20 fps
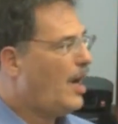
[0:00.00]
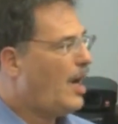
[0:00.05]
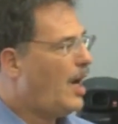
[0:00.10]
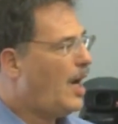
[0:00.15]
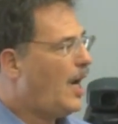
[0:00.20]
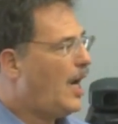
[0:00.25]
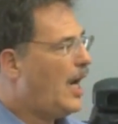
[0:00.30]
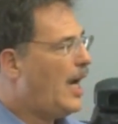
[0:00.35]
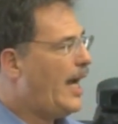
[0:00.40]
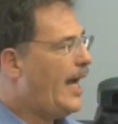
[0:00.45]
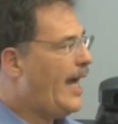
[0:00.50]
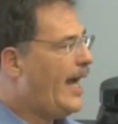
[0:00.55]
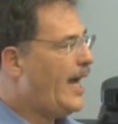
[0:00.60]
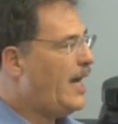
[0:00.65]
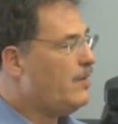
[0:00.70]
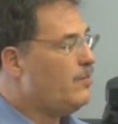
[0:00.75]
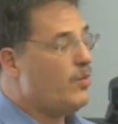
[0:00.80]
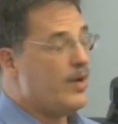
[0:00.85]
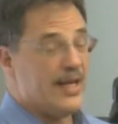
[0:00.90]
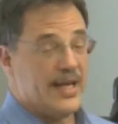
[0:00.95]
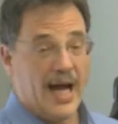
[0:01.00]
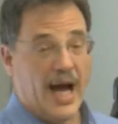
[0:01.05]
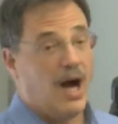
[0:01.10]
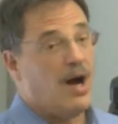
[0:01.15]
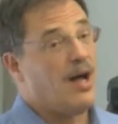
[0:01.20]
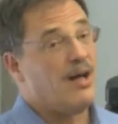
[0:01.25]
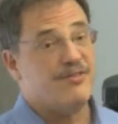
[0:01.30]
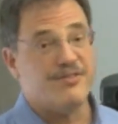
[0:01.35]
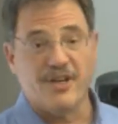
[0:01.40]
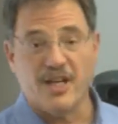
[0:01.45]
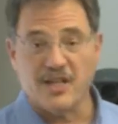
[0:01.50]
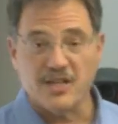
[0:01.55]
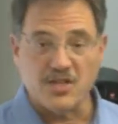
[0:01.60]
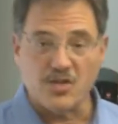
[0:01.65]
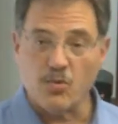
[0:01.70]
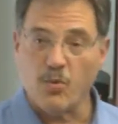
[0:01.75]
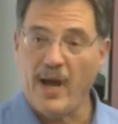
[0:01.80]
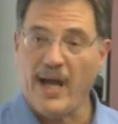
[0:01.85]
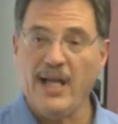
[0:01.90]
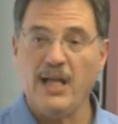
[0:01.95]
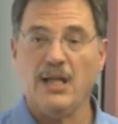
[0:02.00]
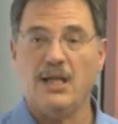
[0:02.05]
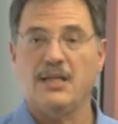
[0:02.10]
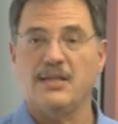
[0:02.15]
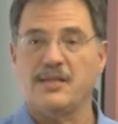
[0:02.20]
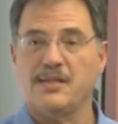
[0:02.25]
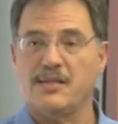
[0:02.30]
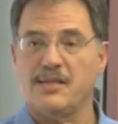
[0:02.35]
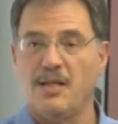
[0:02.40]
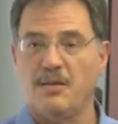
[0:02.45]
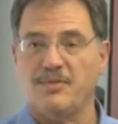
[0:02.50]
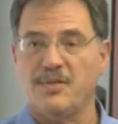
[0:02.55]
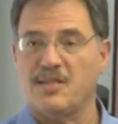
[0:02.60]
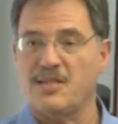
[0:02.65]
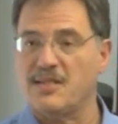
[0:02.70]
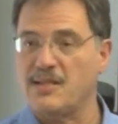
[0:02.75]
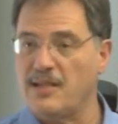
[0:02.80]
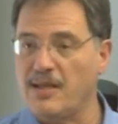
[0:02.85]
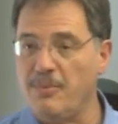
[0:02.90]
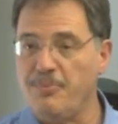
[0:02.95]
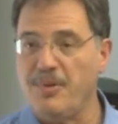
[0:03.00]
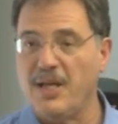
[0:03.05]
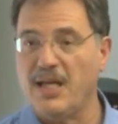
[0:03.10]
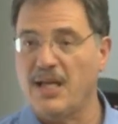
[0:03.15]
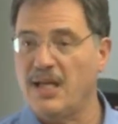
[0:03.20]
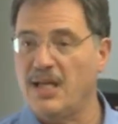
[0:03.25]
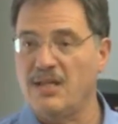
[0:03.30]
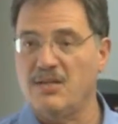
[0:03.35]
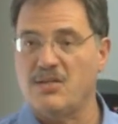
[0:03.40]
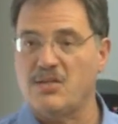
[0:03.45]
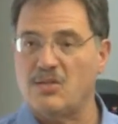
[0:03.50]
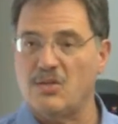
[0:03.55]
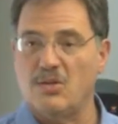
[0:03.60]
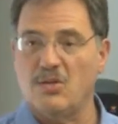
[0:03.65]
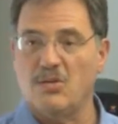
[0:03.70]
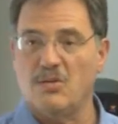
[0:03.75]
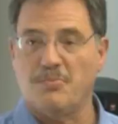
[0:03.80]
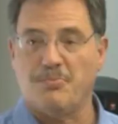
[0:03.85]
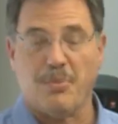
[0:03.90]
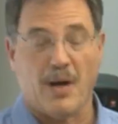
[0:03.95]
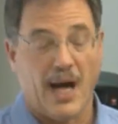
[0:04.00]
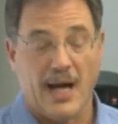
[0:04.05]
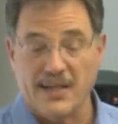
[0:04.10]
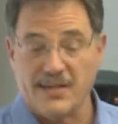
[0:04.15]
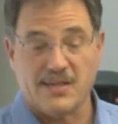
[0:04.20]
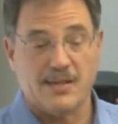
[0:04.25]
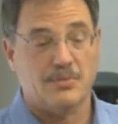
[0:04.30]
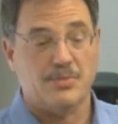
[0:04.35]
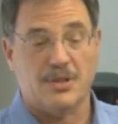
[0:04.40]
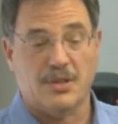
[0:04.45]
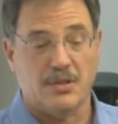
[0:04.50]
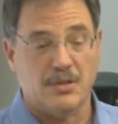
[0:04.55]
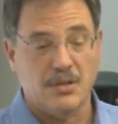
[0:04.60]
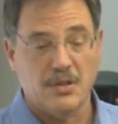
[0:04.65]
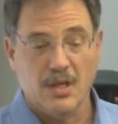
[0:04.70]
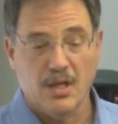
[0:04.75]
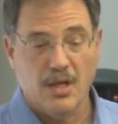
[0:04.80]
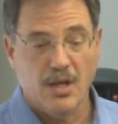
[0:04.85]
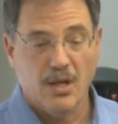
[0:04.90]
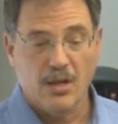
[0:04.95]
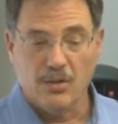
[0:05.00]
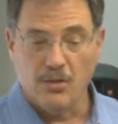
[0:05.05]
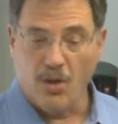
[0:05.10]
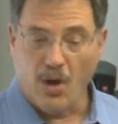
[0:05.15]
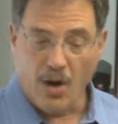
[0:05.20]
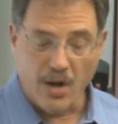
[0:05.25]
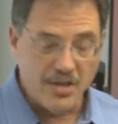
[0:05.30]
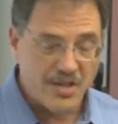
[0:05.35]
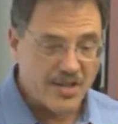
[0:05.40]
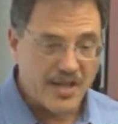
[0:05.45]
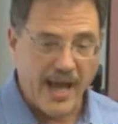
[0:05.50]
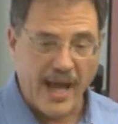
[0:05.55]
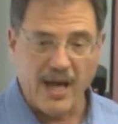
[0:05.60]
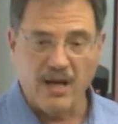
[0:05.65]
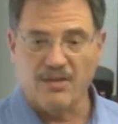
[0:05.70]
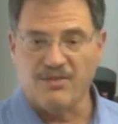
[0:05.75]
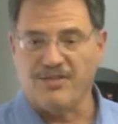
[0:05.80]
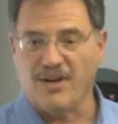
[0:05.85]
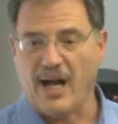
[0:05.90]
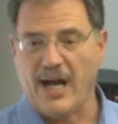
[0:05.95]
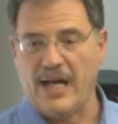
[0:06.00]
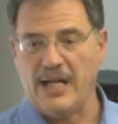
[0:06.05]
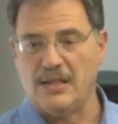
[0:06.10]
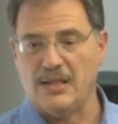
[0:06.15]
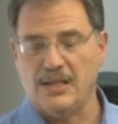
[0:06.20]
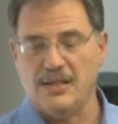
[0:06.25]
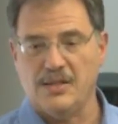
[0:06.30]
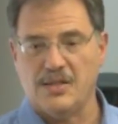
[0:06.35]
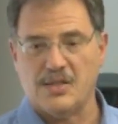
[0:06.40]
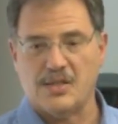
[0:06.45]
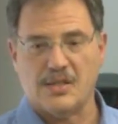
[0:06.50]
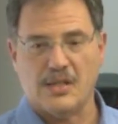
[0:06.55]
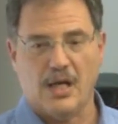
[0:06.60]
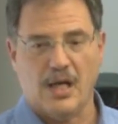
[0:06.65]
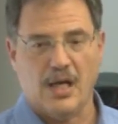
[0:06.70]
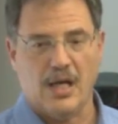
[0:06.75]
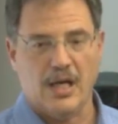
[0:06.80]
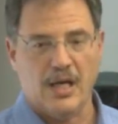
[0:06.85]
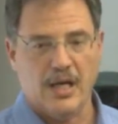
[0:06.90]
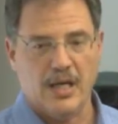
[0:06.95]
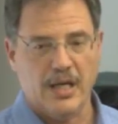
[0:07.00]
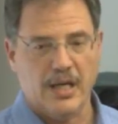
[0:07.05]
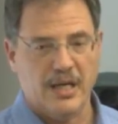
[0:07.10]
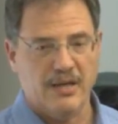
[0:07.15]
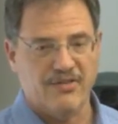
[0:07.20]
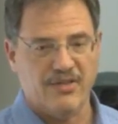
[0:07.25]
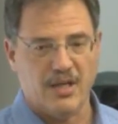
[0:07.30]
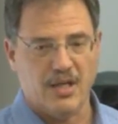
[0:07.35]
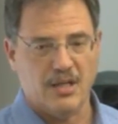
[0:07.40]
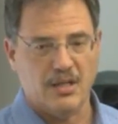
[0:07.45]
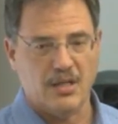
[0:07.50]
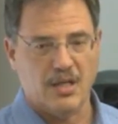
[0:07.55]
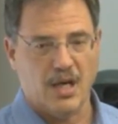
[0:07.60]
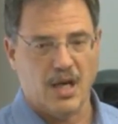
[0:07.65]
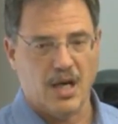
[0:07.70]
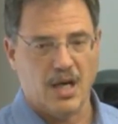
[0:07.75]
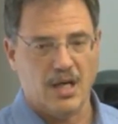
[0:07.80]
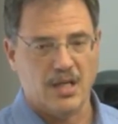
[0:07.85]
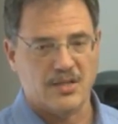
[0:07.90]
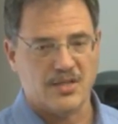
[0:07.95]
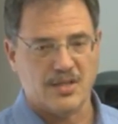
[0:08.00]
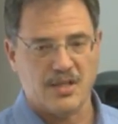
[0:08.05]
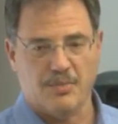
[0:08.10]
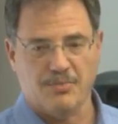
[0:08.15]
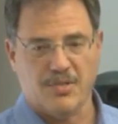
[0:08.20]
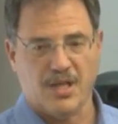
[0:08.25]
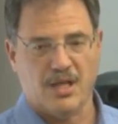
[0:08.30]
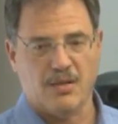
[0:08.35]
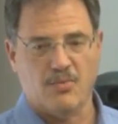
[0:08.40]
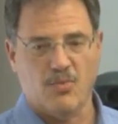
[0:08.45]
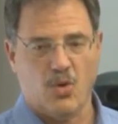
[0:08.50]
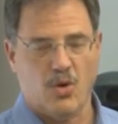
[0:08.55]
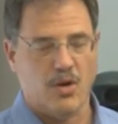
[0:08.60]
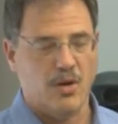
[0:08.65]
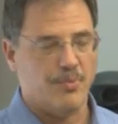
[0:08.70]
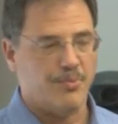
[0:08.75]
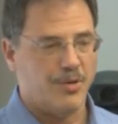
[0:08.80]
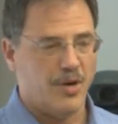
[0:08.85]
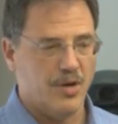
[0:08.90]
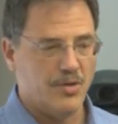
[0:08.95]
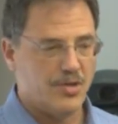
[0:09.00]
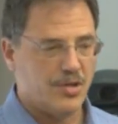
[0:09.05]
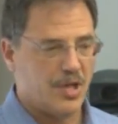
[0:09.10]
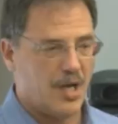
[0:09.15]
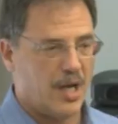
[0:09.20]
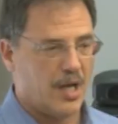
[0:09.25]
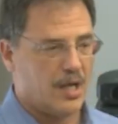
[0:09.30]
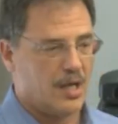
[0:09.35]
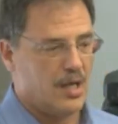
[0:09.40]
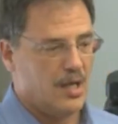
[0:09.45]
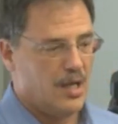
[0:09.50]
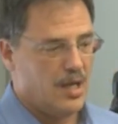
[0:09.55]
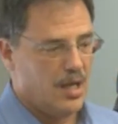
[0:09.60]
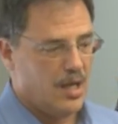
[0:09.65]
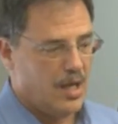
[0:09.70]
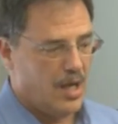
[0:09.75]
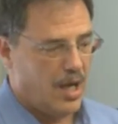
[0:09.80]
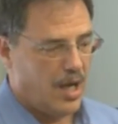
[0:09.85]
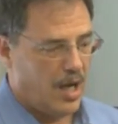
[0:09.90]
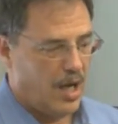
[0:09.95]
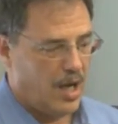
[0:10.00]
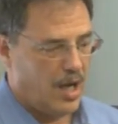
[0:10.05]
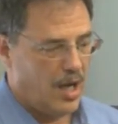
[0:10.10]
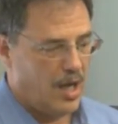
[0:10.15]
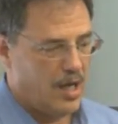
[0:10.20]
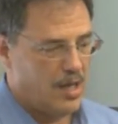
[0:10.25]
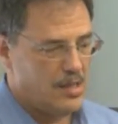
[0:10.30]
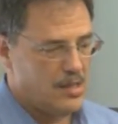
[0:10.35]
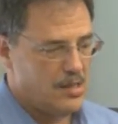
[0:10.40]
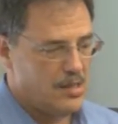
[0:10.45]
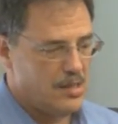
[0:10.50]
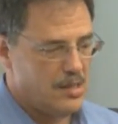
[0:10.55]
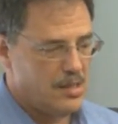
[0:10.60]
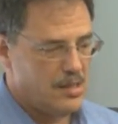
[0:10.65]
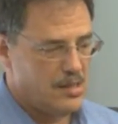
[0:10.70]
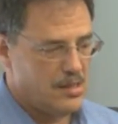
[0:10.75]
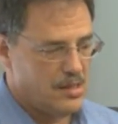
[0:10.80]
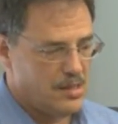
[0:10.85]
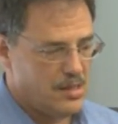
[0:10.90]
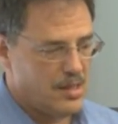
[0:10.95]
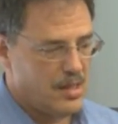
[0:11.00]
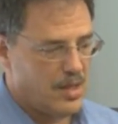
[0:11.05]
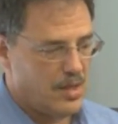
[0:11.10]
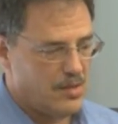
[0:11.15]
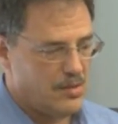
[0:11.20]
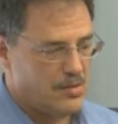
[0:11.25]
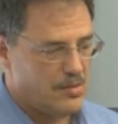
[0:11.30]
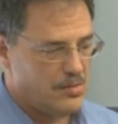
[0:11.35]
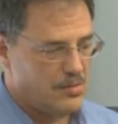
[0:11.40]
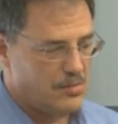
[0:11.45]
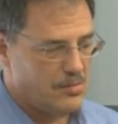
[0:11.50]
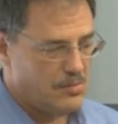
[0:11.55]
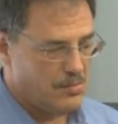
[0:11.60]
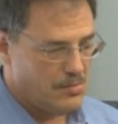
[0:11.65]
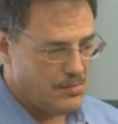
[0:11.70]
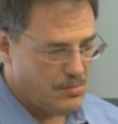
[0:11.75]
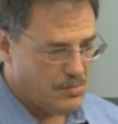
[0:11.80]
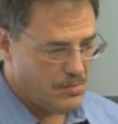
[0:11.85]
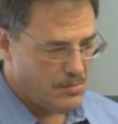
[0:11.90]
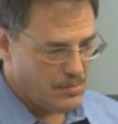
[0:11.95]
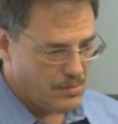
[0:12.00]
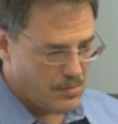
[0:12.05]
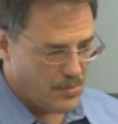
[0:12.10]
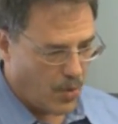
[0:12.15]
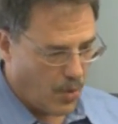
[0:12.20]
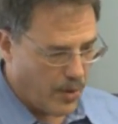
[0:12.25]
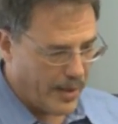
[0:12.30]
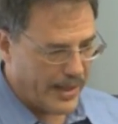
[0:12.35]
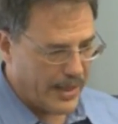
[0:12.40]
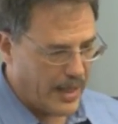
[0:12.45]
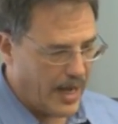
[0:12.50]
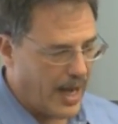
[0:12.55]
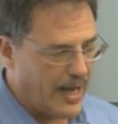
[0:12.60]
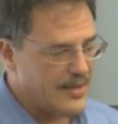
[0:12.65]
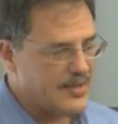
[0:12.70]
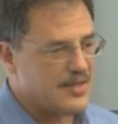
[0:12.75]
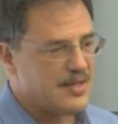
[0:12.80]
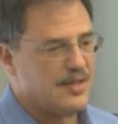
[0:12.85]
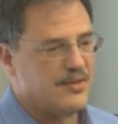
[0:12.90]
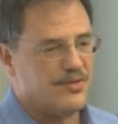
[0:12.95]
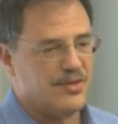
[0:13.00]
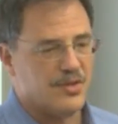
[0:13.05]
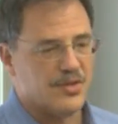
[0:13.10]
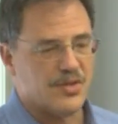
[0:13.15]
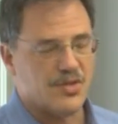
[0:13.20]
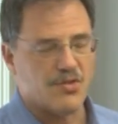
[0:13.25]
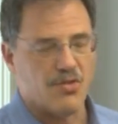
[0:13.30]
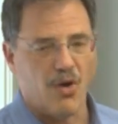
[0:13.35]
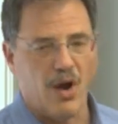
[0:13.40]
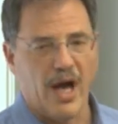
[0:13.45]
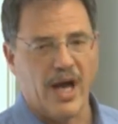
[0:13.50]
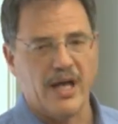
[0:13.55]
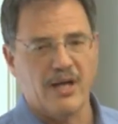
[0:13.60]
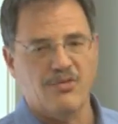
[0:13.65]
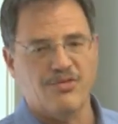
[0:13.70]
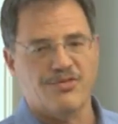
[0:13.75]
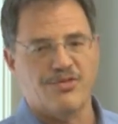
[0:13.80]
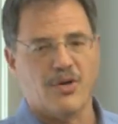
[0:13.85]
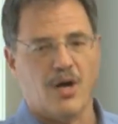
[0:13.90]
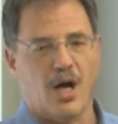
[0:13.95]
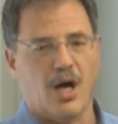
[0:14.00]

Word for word: Uh, and we now have Venezuela slipping into possible large scale violence, uh, even uh, something more approaching, uh, you know, organized civil strife.